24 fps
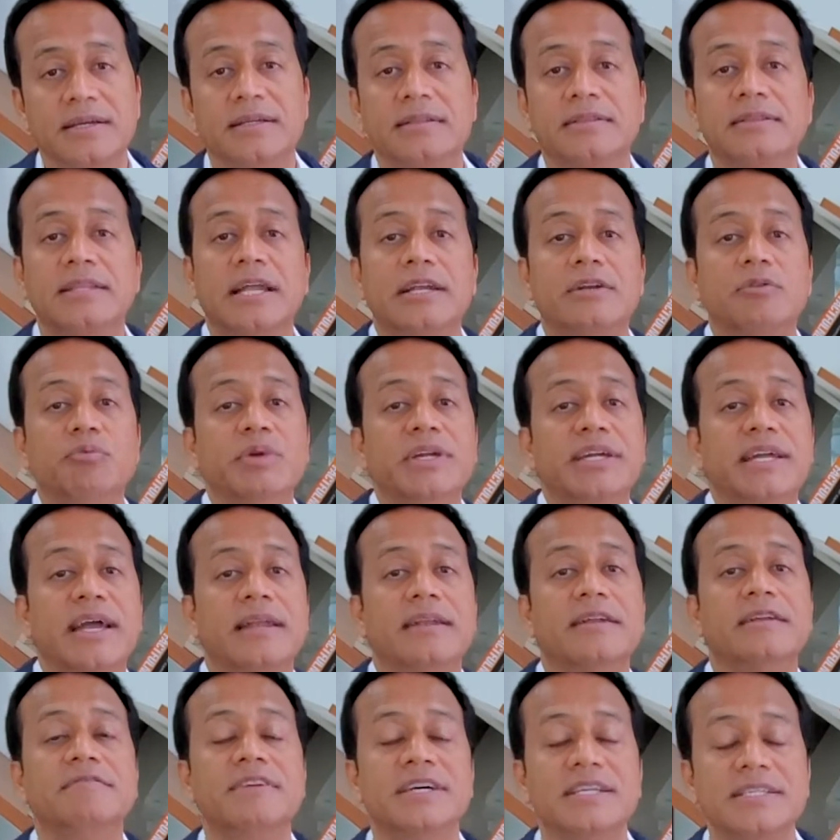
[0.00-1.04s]
that we
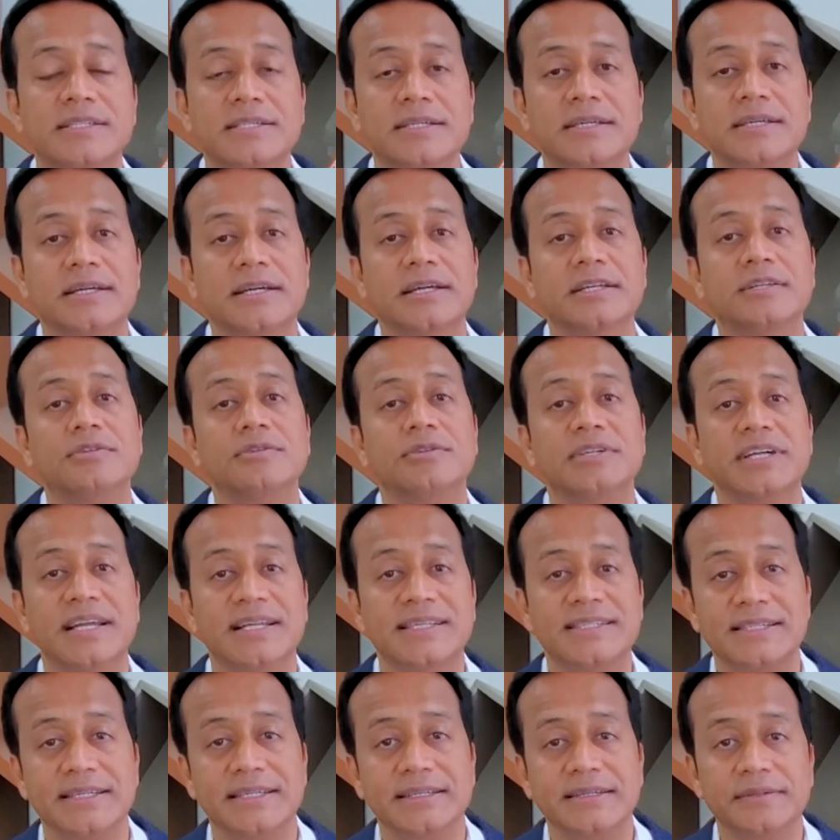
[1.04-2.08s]
can invest into real
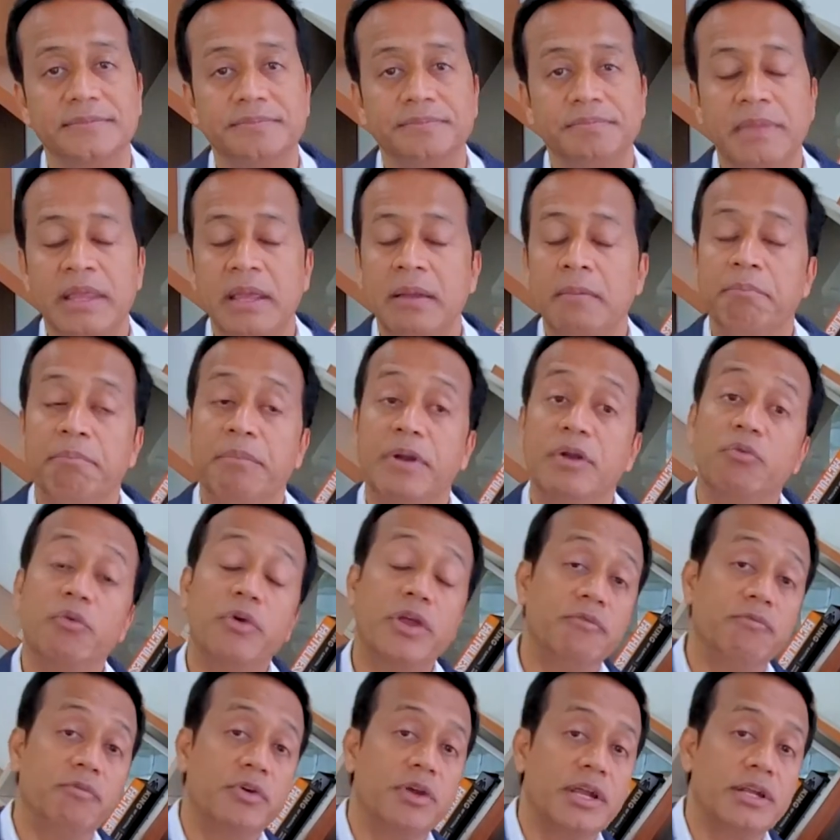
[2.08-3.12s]
estate. But
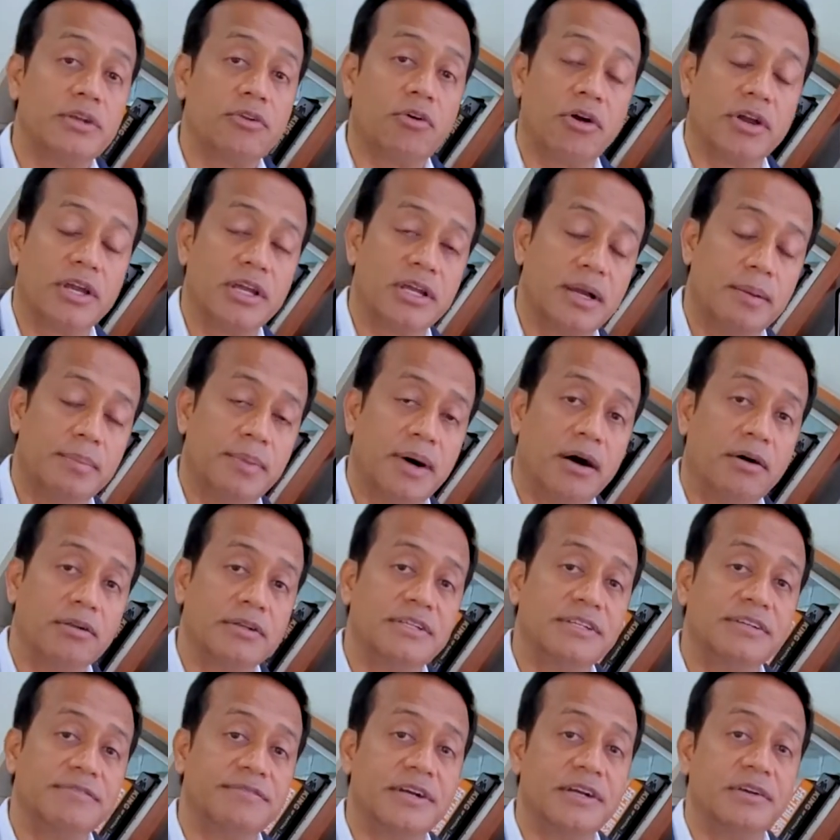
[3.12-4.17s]
when we are talking
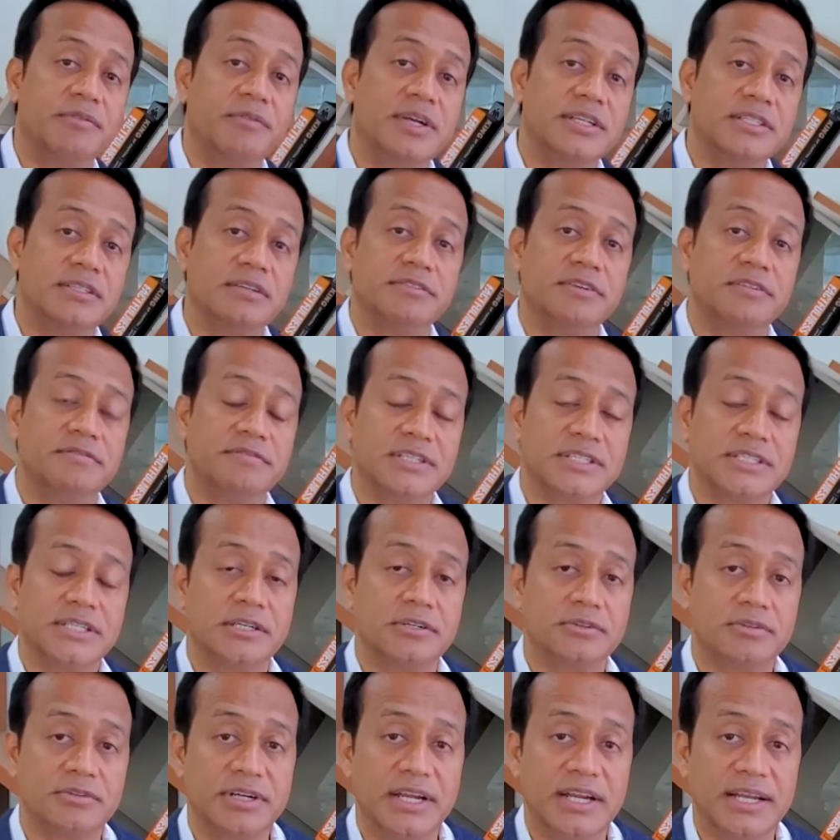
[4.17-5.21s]
about different ways of investing
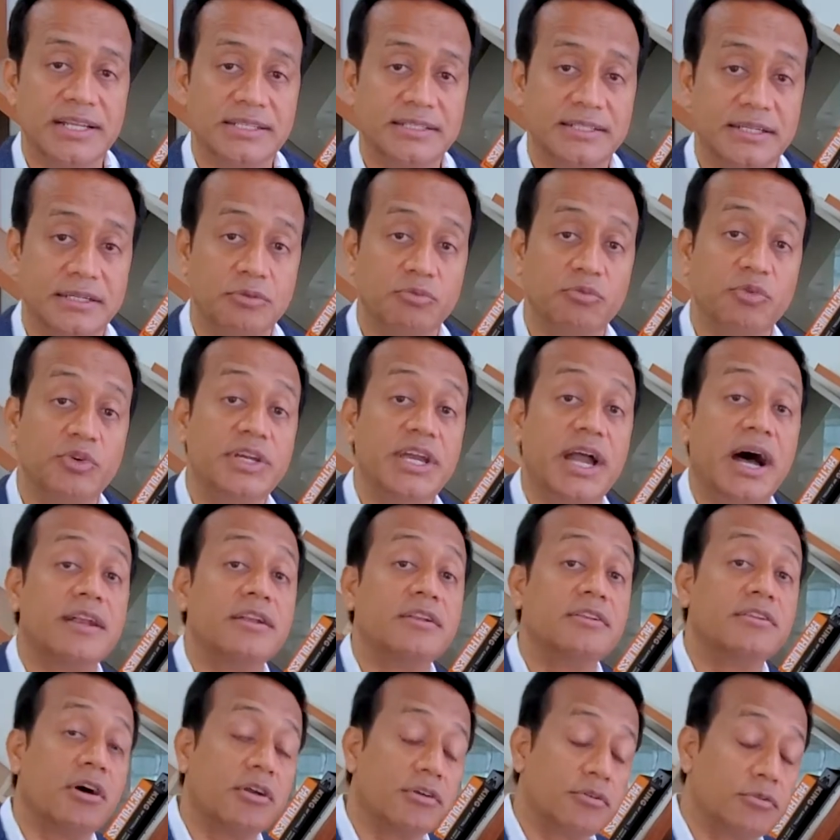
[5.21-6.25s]
into real estate, we are
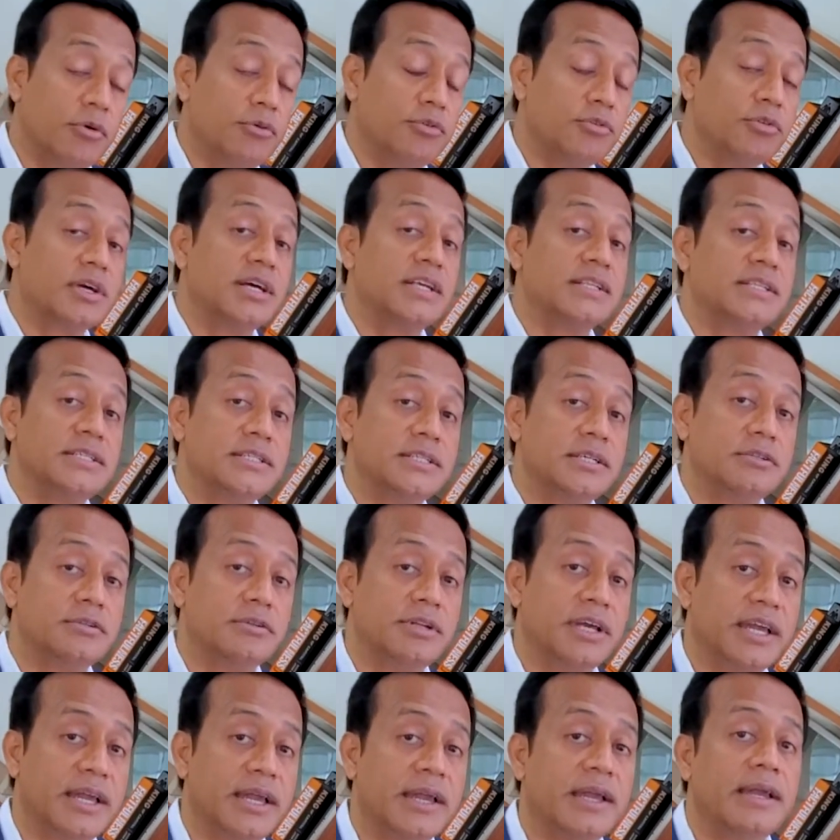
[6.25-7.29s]
not going to consider
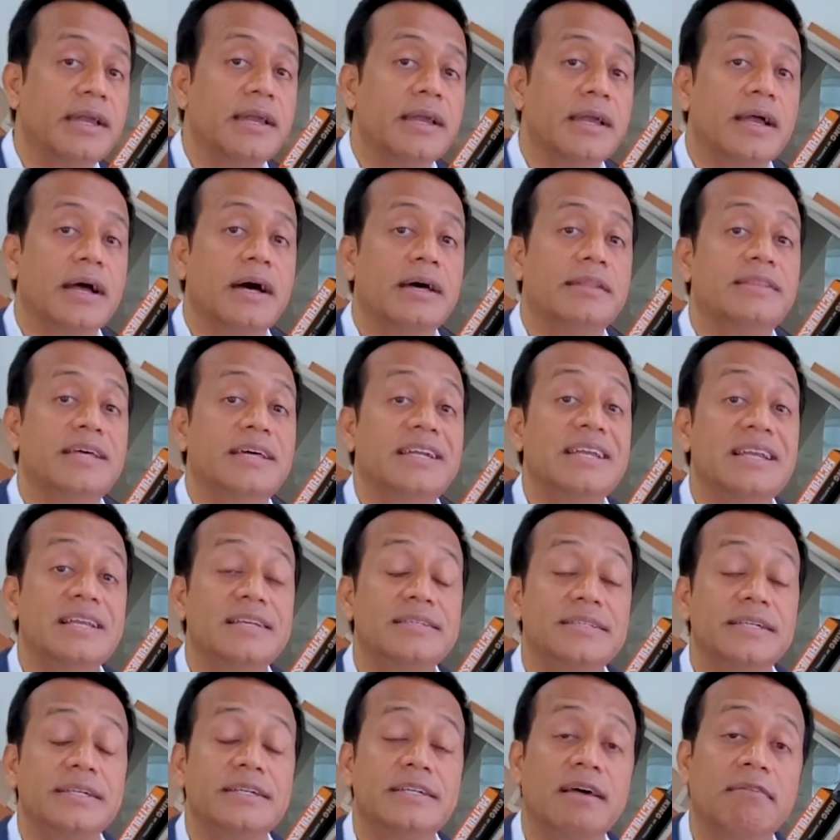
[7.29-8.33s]
today the real
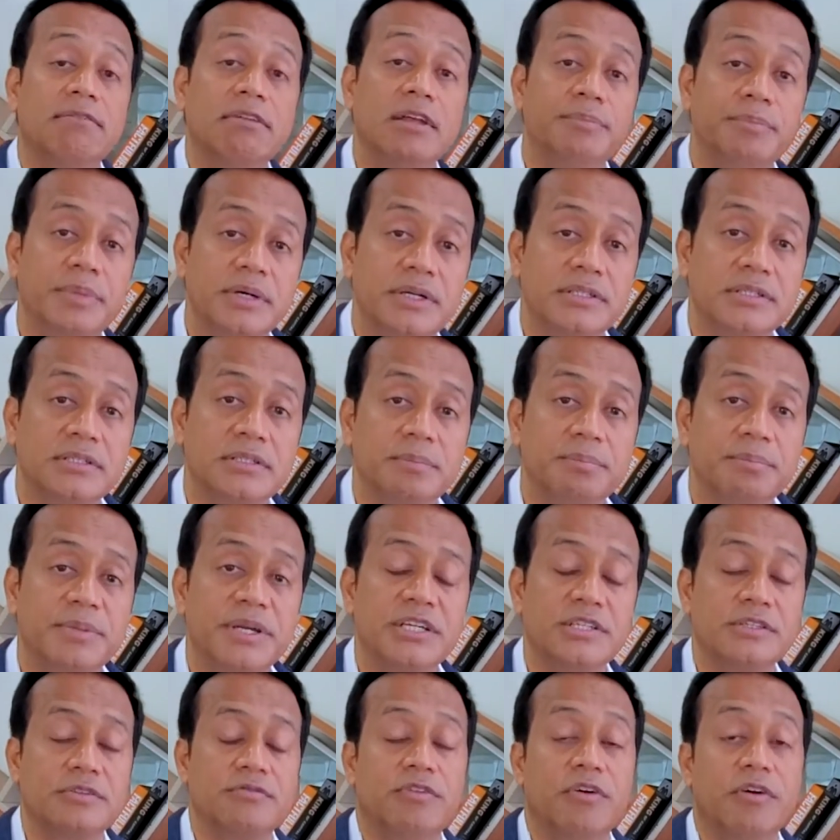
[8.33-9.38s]
estate developers,
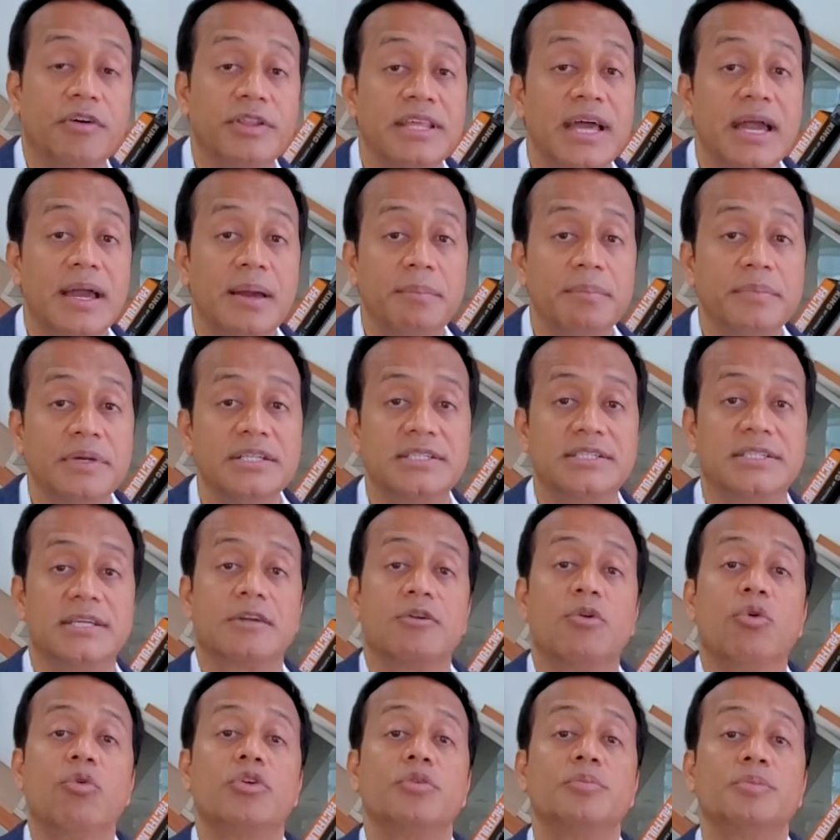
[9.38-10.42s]
because for them, it's a
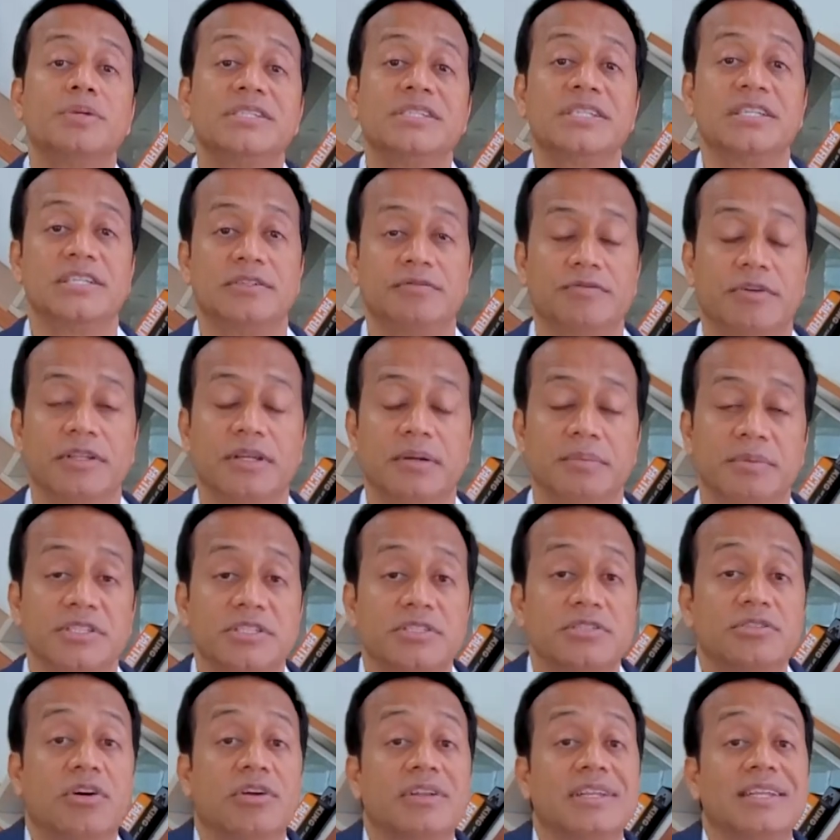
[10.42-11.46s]
core business for them.
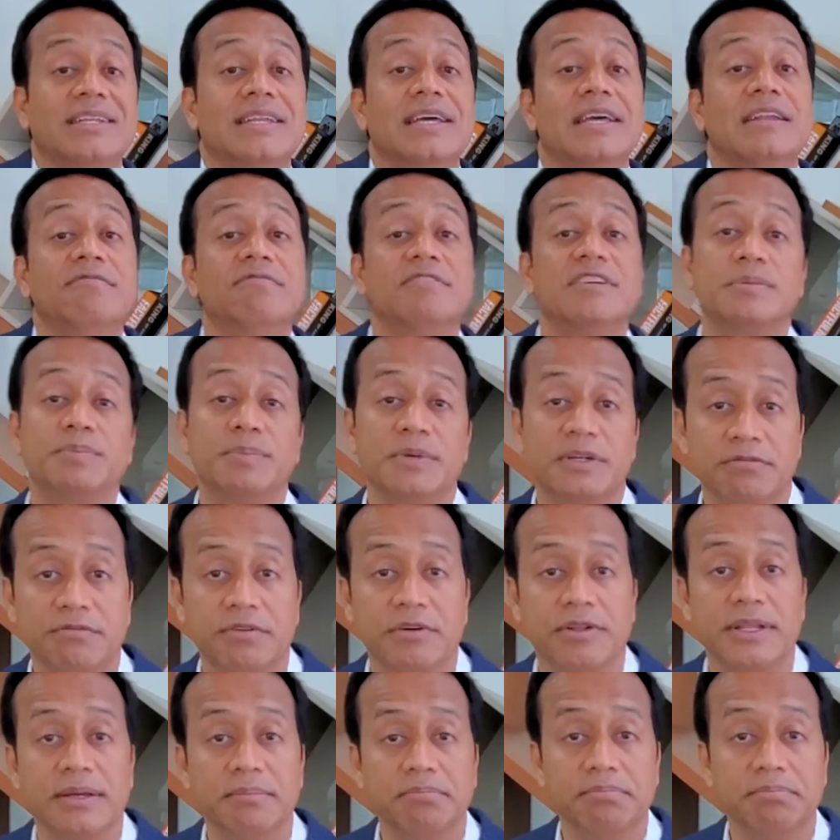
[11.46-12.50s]
It's not an investment for them.